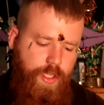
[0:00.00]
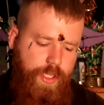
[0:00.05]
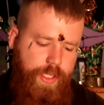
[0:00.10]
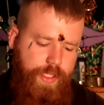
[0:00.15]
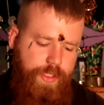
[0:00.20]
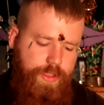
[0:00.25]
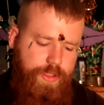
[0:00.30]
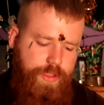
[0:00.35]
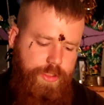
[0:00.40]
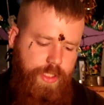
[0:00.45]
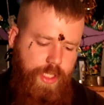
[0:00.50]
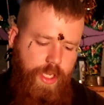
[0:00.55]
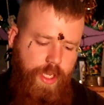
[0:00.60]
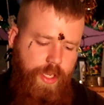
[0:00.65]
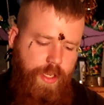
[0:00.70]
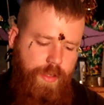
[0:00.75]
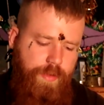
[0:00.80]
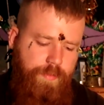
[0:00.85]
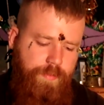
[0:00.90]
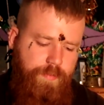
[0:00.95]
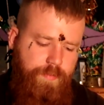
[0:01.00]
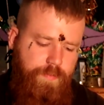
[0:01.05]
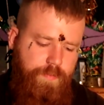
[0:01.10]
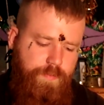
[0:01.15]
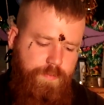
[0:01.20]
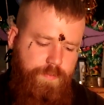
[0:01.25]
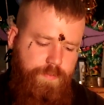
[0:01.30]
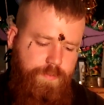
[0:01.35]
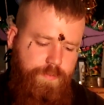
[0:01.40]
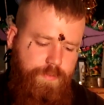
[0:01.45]
it's
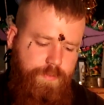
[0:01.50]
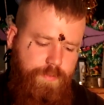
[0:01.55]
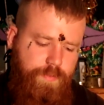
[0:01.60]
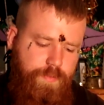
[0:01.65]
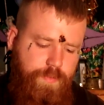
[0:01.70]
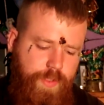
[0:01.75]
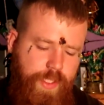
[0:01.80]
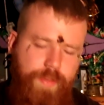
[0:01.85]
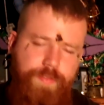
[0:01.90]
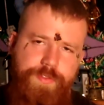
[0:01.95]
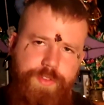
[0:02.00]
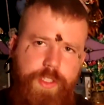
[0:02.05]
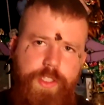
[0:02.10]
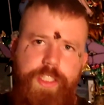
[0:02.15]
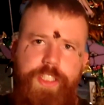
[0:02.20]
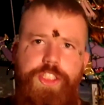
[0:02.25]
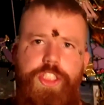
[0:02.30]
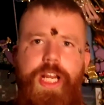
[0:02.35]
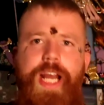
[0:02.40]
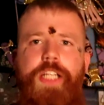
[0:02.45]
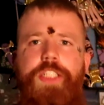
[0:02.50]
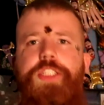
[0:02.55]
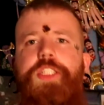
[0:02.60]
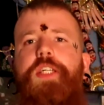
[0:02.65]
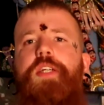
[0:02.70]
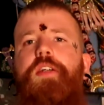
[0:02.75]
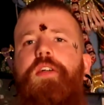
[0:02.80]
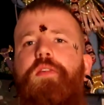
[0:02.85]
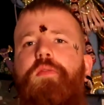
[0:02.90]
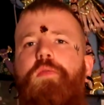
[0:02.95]
definitely tragic
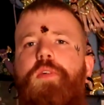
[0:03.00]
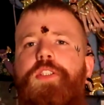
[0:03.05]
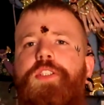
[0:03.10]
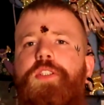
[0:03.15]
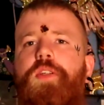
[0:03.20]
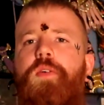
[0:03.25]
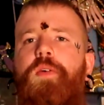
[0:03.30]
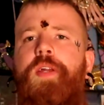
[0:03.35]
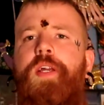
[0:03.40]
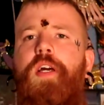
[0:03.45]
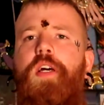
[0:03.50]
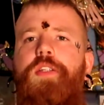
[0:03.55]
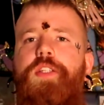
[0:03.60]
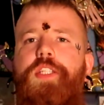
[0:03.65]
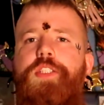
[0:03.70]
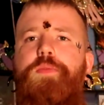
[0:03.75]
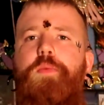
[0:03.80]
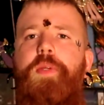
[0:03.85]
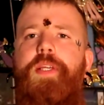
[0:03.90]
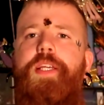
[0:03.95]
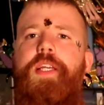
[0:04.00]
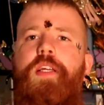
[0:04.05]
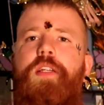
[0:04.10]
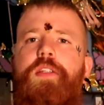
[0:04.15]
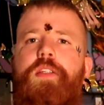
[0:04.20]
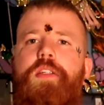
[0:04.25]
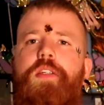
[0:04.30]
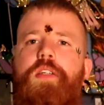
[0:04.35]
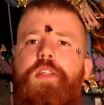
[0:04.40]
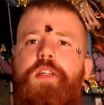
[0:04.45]
what's going on this weekend.
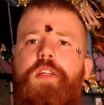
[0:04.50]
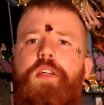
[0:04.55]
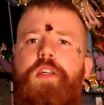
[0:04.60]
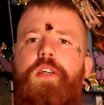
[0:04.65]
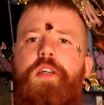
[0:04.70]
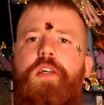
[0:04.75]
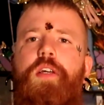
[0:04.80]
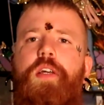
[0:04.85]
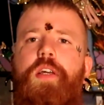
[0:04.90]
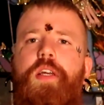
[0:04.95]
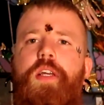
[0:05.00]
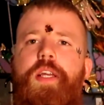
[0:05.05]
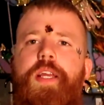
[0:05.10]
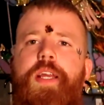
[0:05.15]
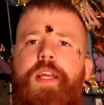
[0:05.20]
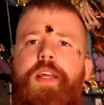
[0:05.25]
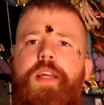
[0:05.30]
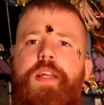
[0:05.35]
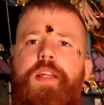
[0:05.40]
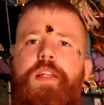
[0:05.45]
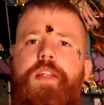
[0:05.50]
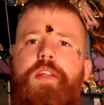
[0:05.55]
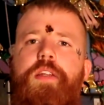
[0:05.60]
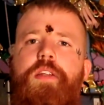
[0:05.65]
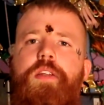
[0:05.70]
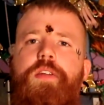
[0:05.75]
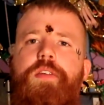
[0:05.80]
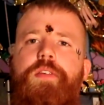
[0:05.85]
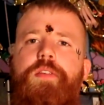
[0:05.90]
And